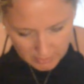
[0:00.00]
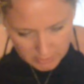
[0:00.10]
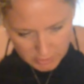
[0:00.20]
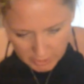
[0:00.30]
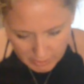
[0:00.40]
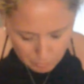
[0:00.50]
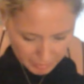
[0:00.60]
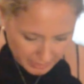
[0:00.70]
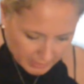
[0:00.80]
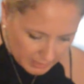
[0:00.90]
So we're
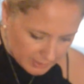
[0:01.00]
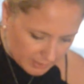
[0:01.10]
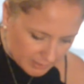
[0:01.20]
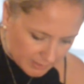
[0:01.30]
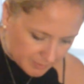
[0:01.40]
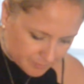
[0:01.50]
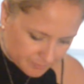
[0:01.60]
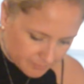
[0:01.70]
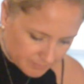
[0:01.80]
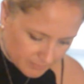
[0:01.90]
gonna
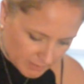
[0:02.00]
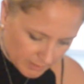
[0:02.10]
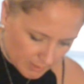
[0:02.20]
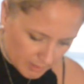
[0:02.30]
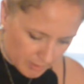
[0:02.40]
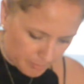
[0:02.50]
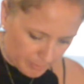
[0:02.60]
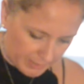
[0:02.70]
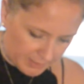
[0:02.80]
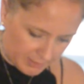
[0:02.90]

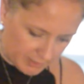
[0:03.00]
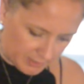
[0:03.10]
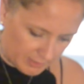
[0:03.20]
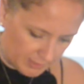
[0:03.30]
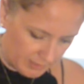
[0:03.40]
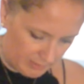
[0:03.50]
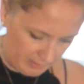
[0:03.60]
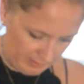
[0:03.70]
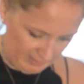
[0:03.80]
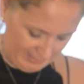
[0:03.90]
break the little
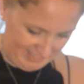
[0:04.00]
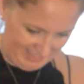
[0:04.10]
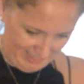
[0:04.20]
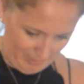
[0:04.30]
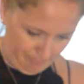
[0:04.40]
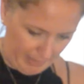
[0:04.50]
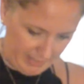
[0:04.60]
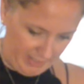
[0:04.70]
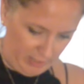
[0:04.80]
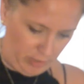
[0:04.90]

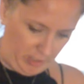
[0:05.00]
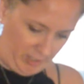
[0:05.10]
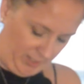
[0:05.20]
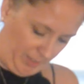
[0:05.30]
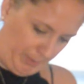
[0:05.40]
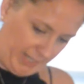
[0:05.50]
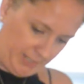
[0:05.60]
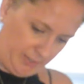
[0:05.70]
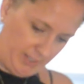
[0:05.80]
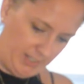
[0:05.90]
bondage that we got
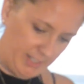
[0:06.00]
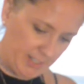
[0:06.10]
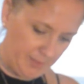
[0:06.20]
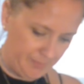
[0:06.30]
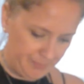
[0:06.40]
going on here.